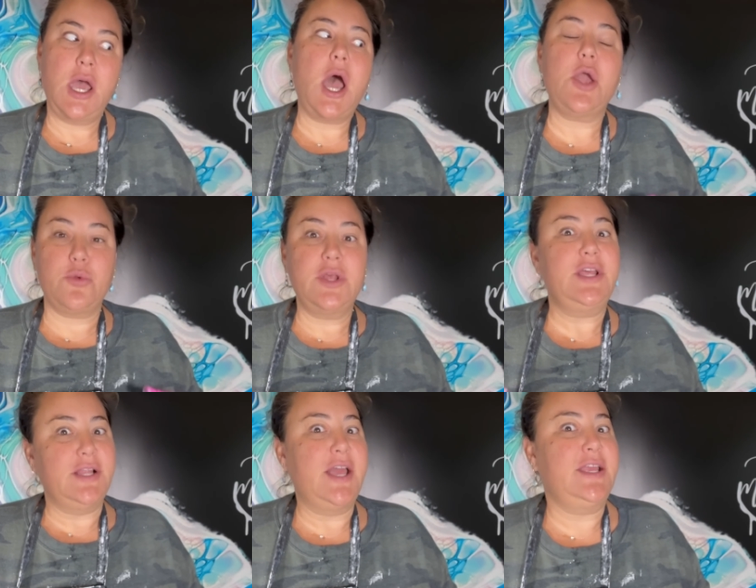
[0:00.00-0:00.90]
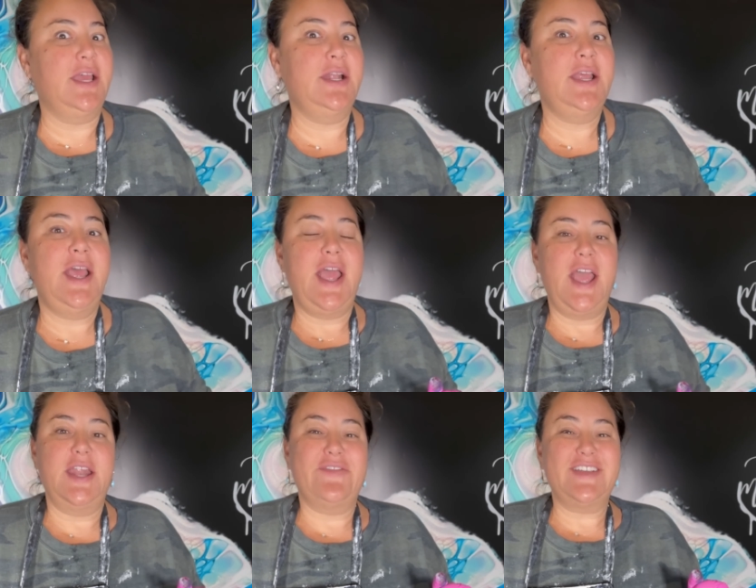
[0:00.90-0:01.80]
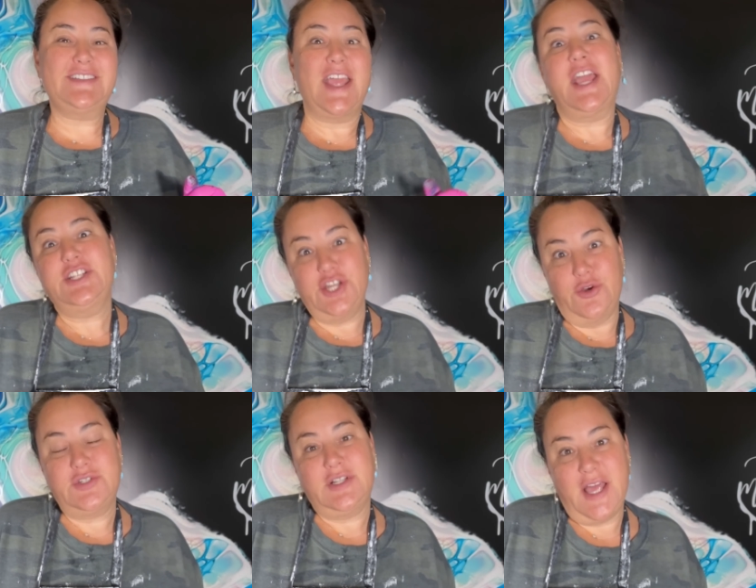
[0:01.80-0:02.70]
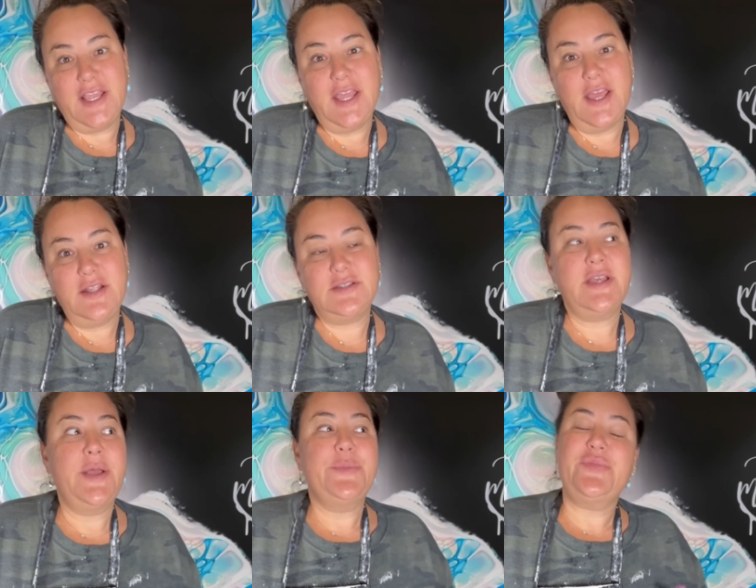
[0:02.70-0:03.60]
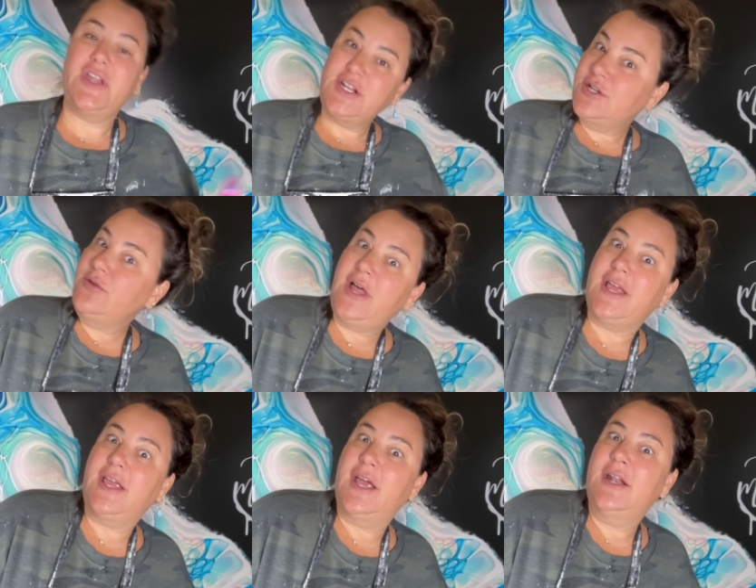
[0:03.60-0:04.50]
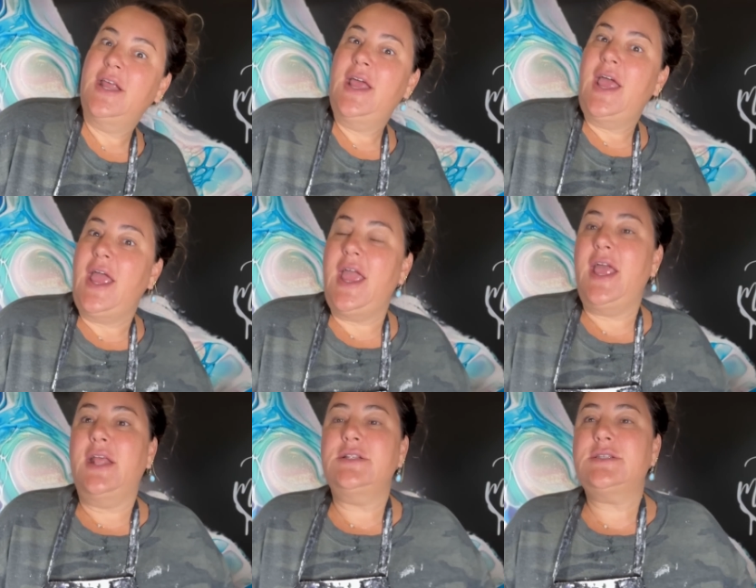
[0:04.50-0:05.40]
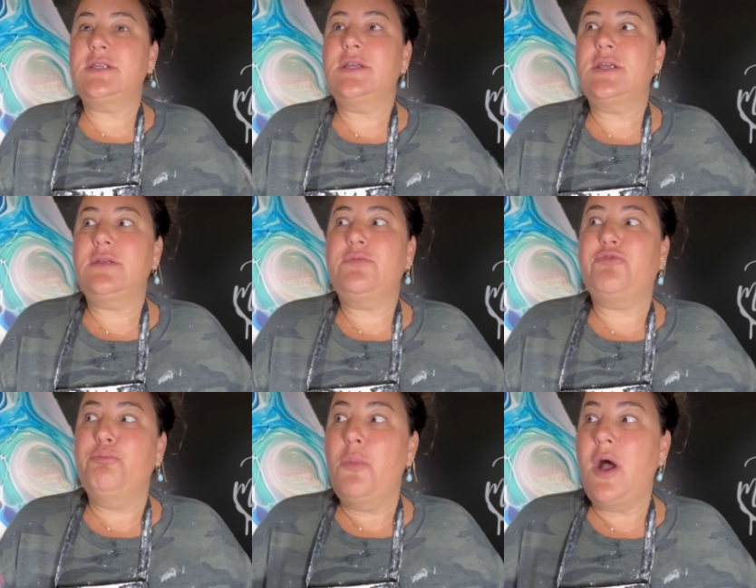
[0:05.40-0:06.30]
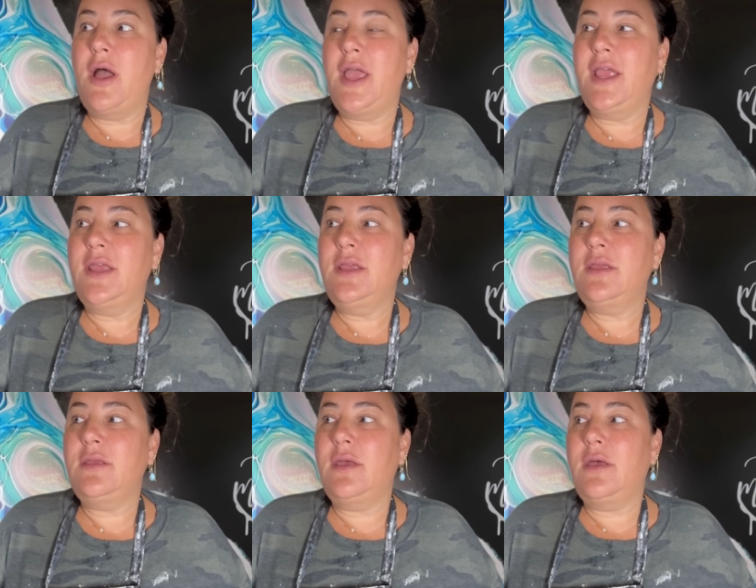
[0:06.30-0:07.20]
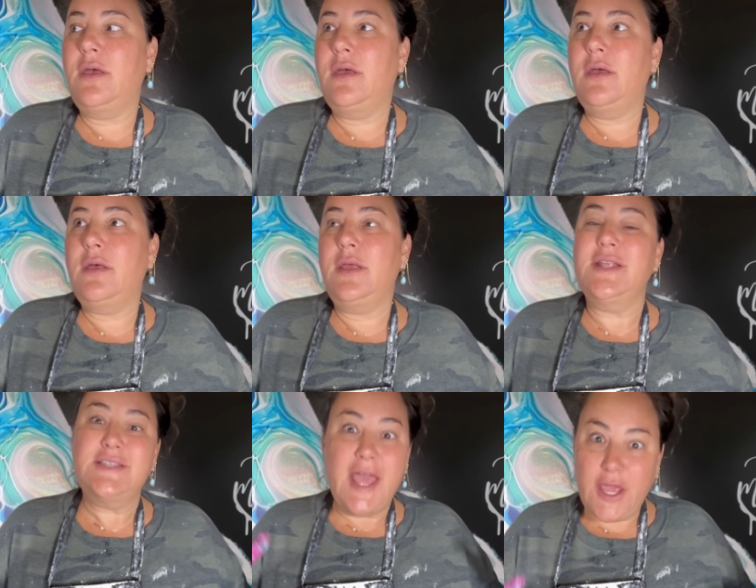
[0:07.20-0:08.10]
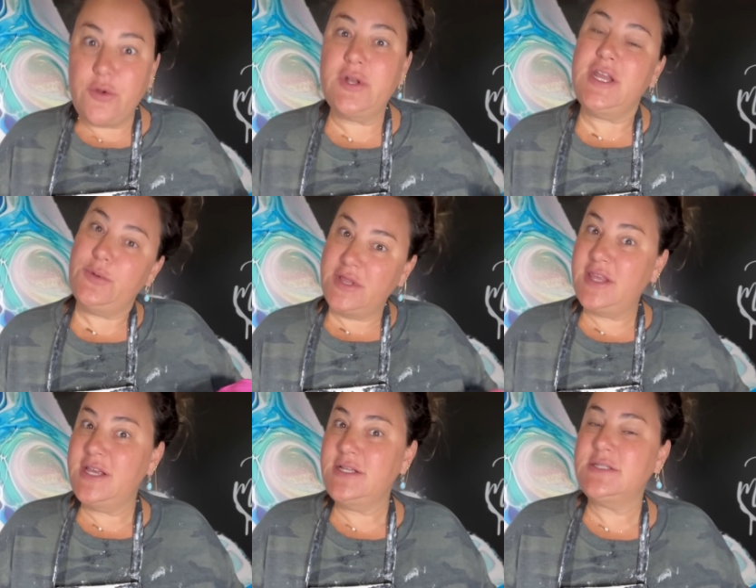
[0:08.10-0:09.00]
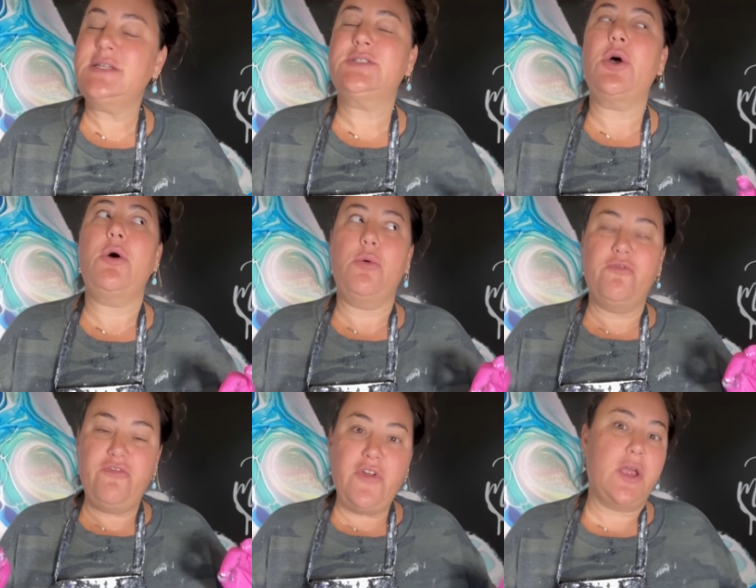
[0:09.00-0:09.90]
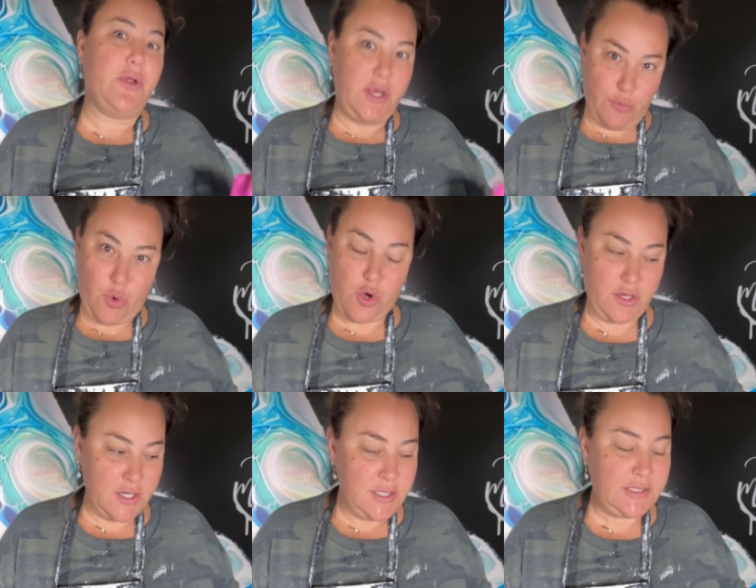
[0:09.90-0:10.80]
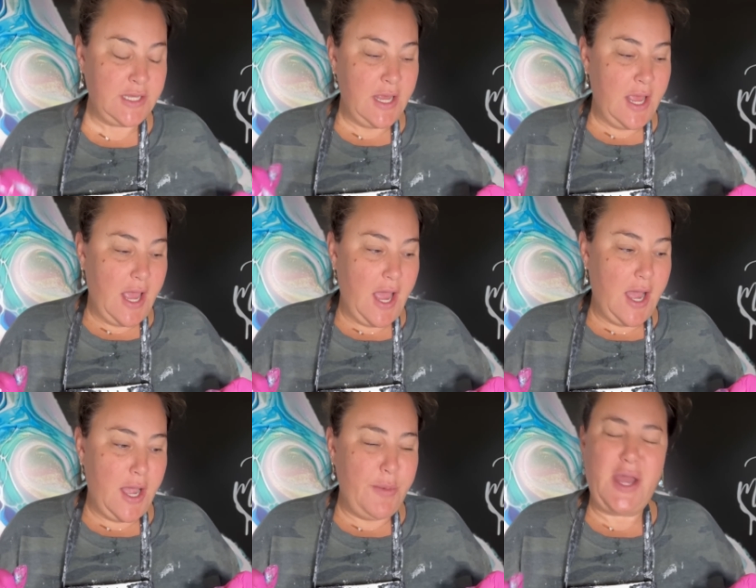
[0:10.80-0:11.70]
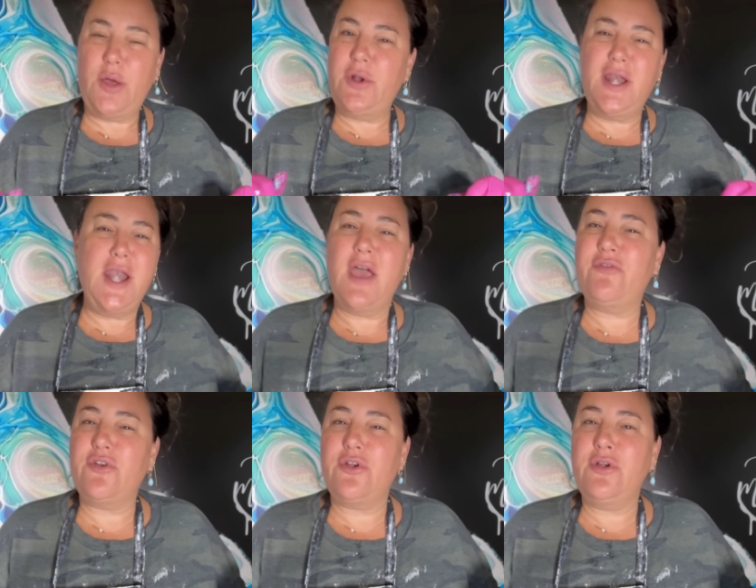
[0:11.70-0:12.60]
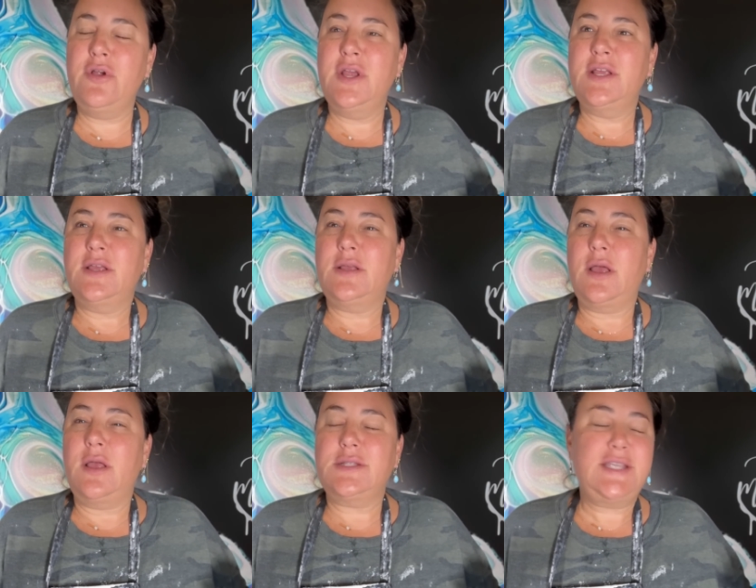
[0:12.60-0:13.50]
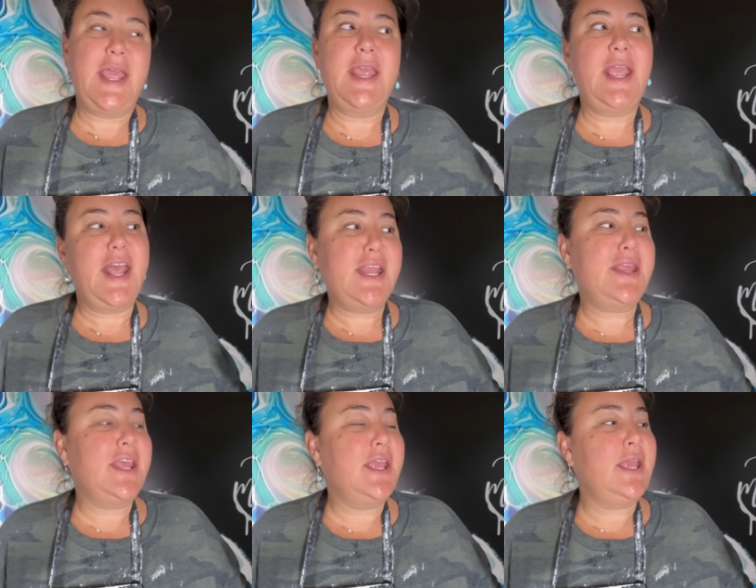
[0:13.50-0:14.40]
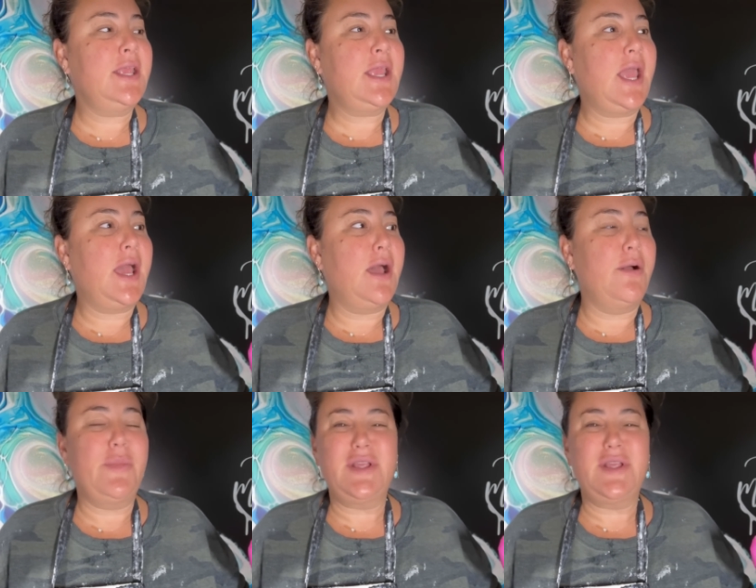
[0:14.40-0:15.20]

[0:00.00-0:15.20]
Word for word: I really like it. And if I say I don't like it, then I don't like it. And my uh, integrity with this is very important. Um, and I would never take anything um,